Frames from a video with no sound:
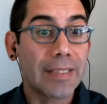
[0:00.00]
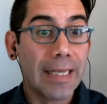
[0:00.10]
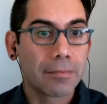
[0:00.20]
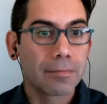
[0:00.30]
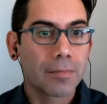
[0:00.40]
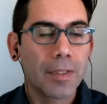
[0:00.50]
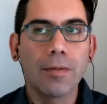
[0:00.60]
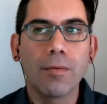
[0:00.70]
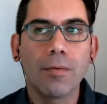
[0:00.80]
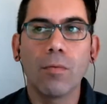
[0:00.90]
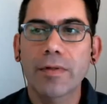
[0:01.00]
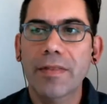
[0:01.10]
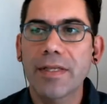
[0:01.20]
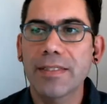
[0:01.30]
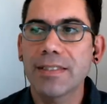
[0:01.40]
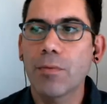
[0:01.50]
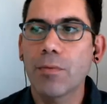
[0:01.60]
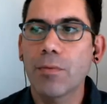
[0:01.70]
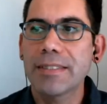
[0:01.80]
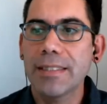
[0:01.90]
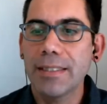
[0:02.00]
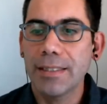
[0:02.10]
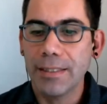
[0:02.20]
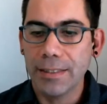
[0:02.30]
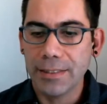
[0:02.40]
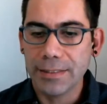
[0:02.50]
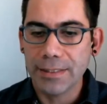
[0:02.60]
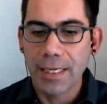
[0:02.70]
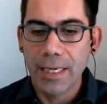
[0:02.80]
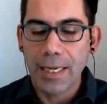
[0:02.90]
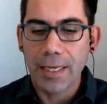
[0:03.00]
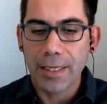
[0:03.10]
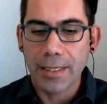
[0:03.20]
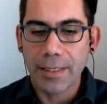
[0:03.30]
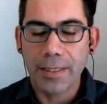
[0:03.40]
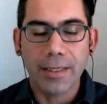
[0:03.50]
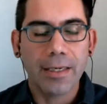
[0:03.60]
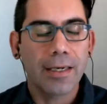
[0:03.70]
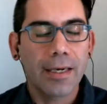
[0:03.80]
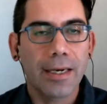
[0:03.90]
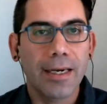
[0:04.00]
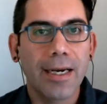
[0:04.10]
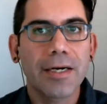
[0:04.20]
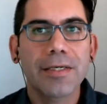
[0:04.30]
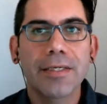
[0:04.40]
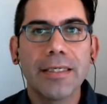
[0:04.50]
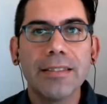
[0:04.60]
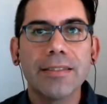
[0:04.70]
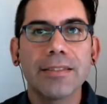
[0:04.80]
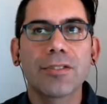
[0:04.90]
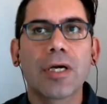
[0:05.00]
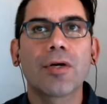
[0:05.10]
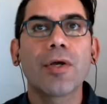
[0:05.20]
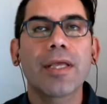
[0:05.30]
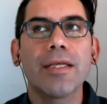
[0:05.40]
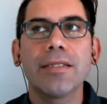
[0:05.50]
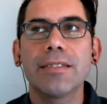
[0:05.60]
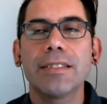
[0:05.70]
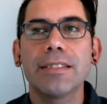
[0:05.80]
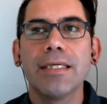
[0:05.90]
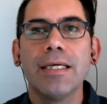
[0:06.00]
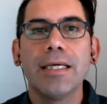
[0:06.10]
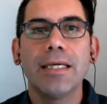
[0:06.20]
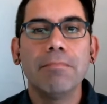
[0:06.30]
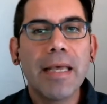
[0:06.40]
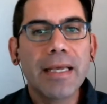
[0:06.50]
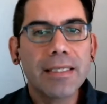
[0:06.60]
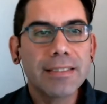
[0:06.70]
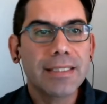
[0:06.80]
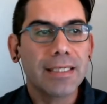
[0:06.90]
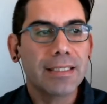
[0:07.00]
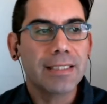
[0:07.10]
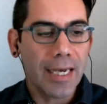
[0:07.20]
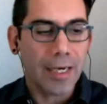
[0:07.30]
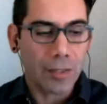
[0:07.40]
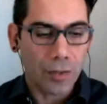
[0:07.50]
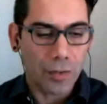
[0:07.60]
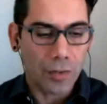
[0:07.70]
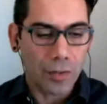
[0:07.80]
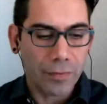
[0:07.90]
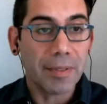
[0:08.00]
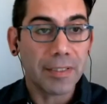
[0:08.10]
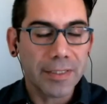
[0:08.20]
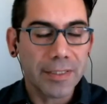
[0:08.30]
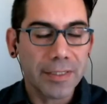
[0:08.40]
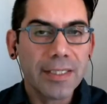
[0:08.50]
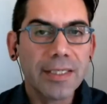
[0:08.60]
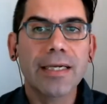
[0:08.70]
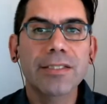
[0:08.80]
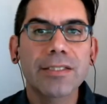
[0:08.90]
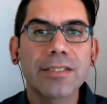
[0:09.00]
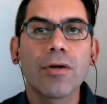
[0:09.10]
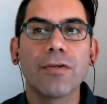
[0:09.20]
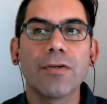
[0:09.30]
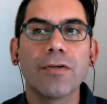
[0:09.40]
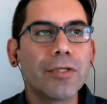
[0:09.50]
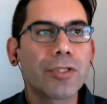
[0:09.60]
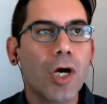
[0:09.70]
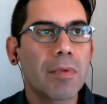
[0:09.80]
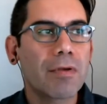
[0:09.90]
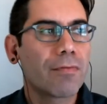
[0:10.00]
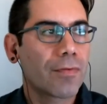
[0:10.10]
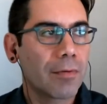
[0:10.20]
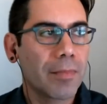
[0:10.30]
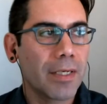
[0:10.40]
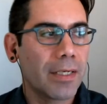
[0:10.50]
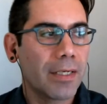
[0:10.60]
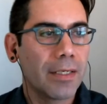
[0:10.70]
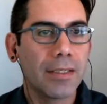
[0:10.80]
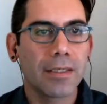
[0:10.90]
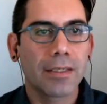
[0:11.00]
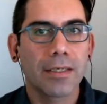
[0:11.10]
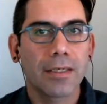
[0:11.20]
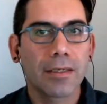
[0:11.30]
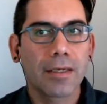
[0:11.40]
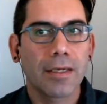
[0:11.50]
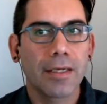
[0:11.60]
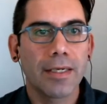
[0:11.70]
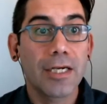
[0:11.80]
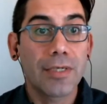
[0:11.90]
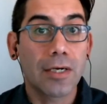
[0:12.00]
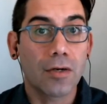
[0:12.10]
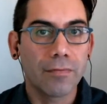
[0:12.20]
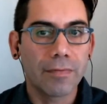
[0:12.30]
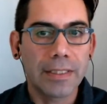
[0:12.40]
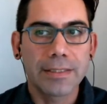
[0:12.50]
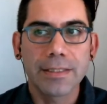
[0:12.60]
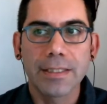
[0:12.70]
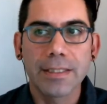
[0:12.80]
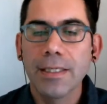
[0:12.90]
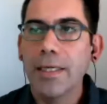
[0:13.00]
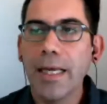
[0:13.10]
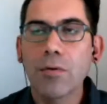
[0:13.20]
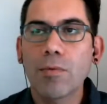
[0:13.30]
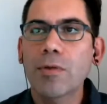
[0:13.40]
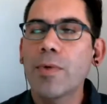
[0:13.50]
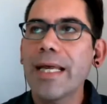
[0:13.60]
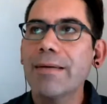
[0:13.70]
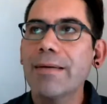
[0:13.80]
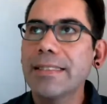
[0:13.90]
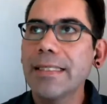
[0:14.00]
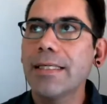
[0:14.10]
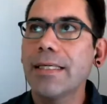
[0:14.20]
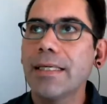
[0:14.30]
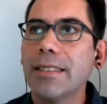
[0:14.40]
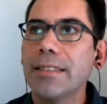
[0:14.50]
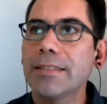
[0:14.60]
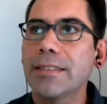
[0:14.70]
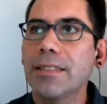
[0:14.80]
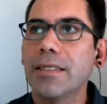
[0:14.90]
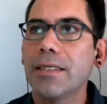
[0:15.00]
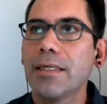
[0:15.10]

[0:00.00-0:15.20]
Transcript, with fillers: of data. Uh, one of the things that we have seen is a, uh, a, larger interest or a growing interest in making sense out of uh, particularly large collections of videos coming from a, uh, a uh, national conflicts. And what we have seen is